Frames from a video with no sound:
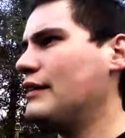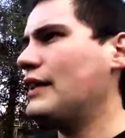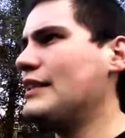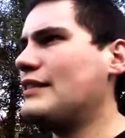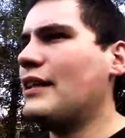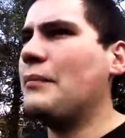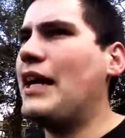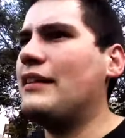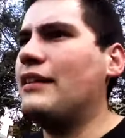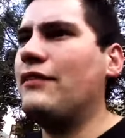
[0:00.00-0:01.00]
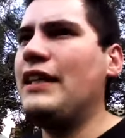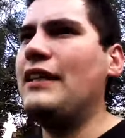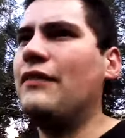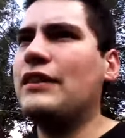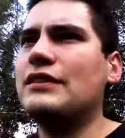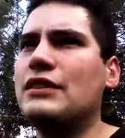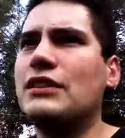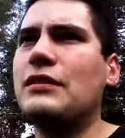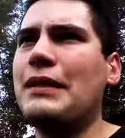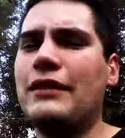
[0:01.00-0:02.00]
It's not a matter of if, it's
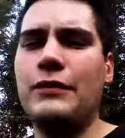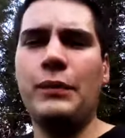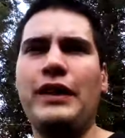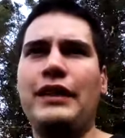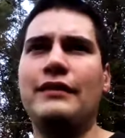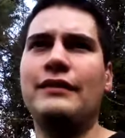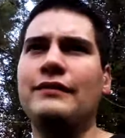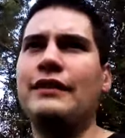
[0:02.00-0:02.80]
just a matter of when.